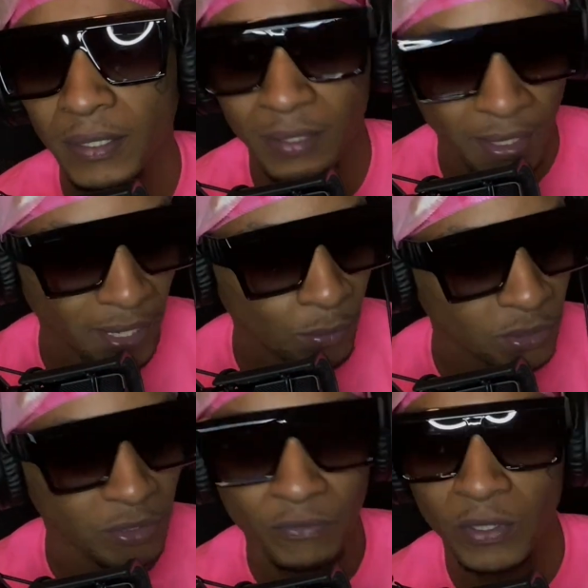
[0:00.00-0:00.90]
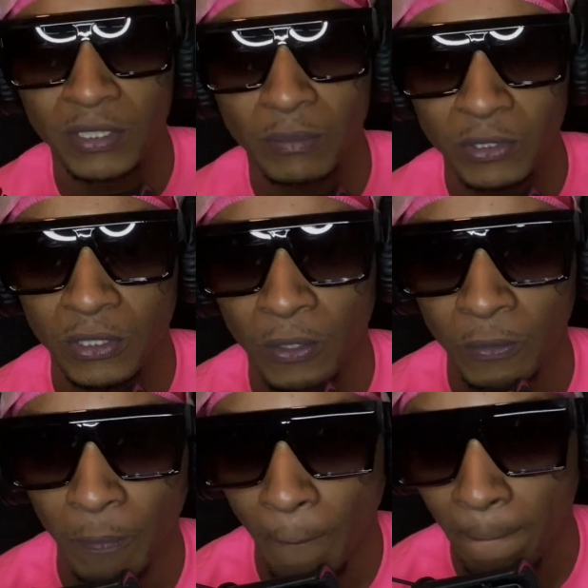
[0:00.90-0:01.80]
And that was the first episode
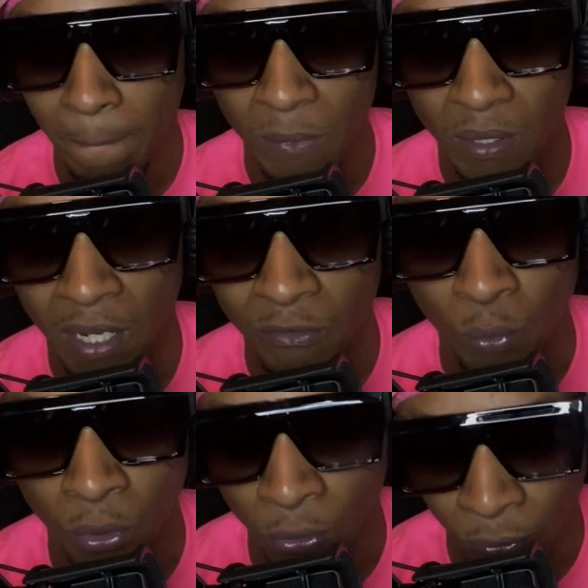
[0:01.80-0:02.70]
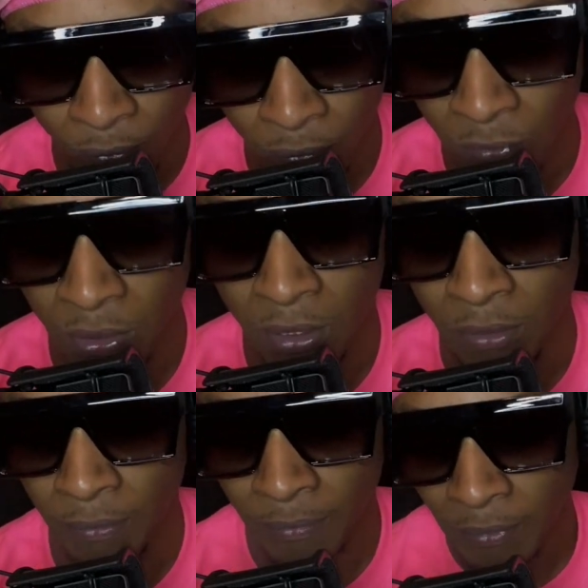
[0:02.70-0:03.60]
of LAVAA WORLD.
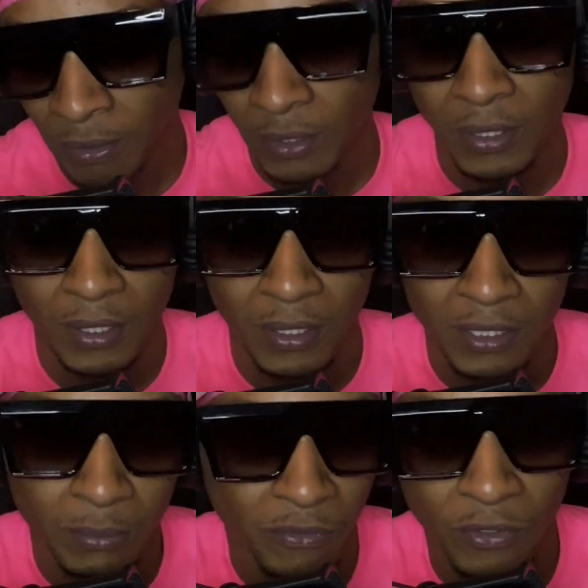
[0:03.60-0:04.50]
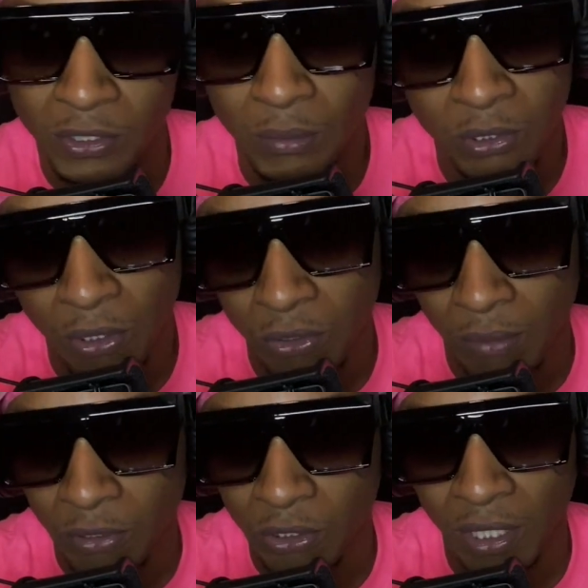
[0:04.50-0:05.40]
This is my first episode, so
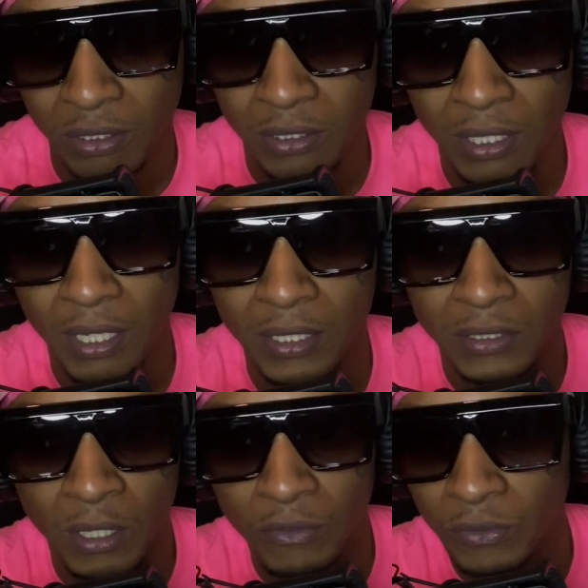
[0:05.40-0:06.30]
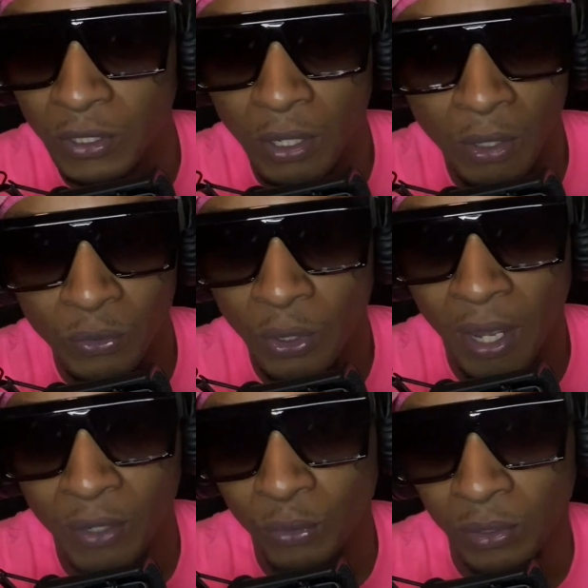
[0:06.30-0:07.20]
I'm just dusting the kinks off. I don't know how
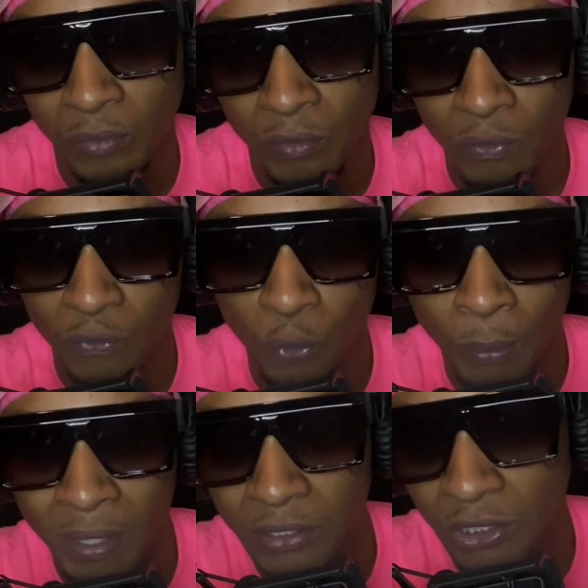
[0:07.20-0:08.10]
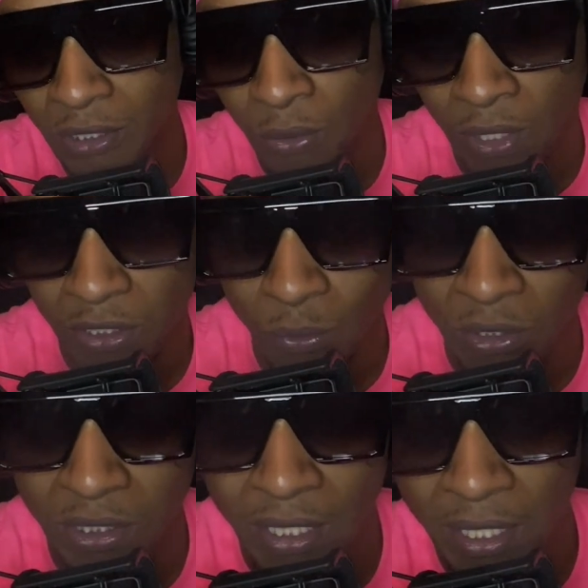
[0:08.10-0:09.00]
to really format the show yet, so we
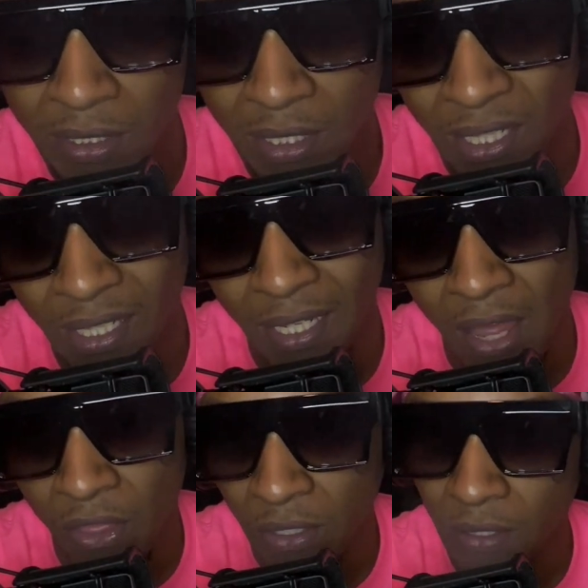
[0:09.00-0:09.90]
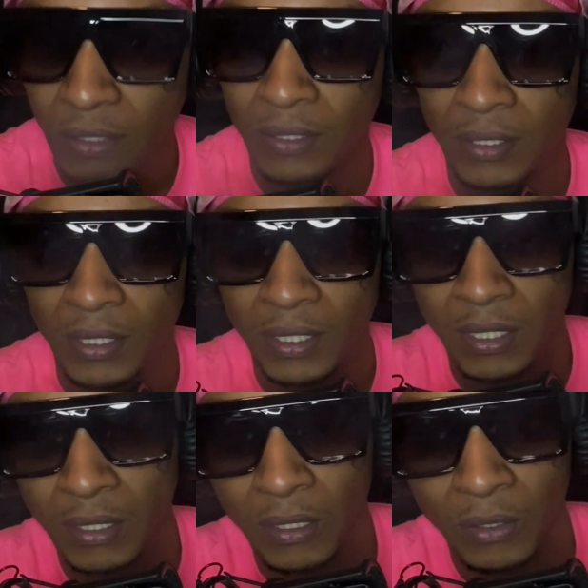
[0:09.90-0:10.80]
just getting everything together.
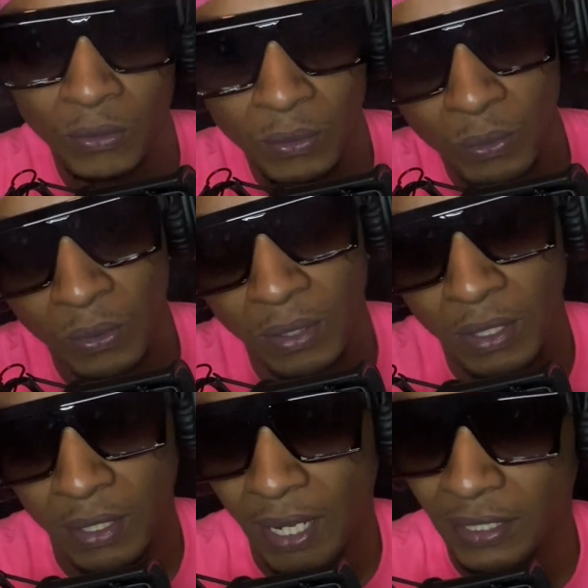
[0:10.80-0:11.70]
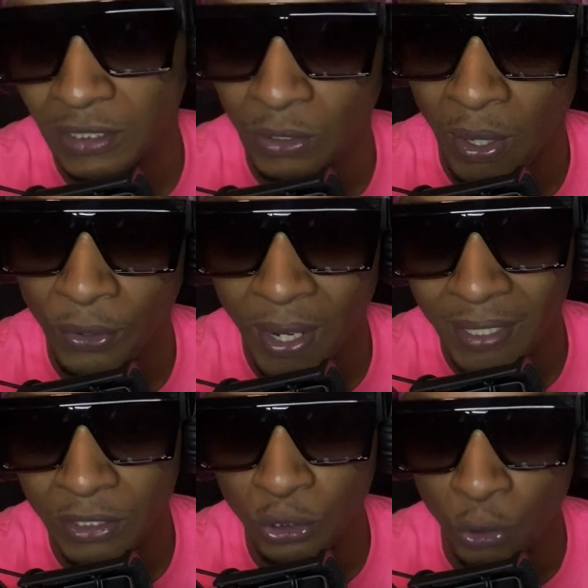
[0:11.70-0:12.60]
I just know I know how to
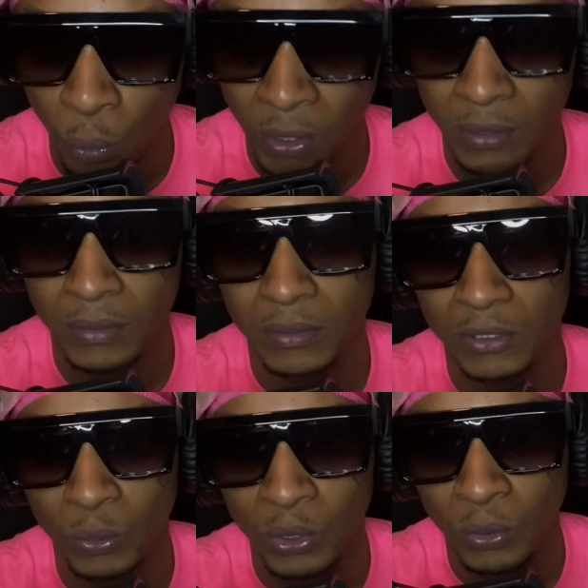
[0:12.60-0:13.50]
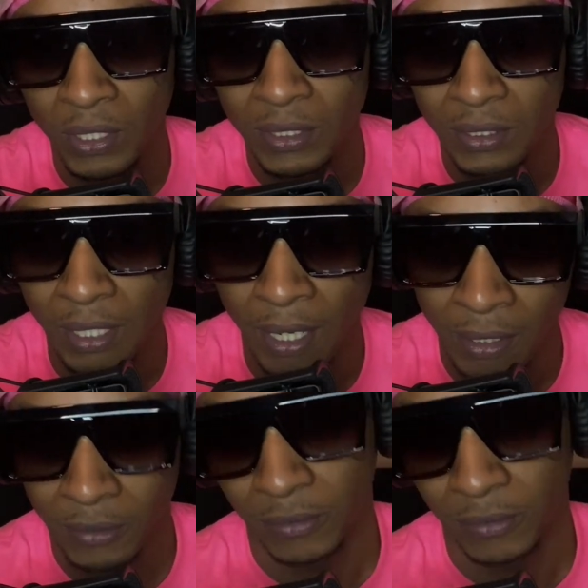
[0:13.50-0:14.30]
do it, so we gonna get it done.